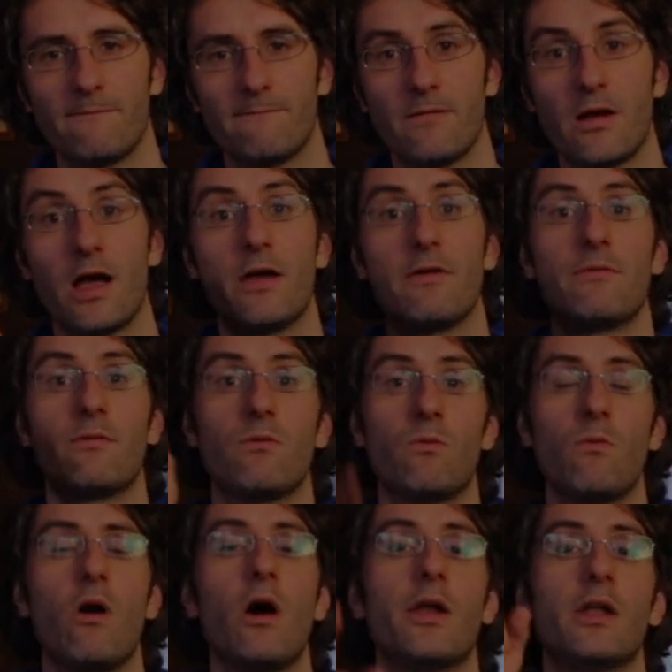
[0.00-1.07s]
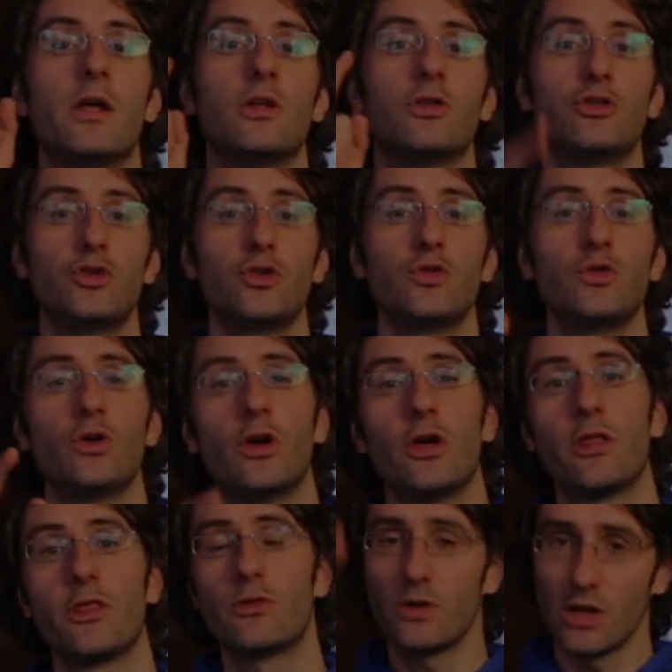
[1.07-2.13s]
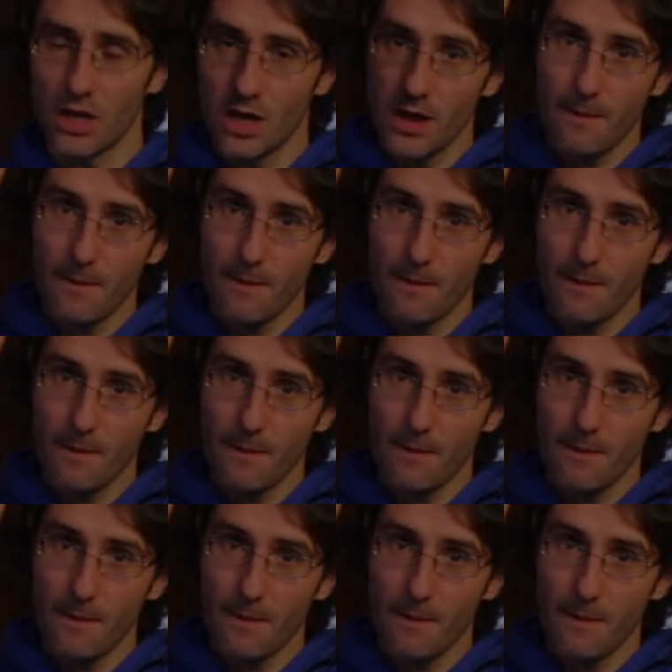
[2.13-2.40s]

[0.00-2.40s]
five, one, two, three.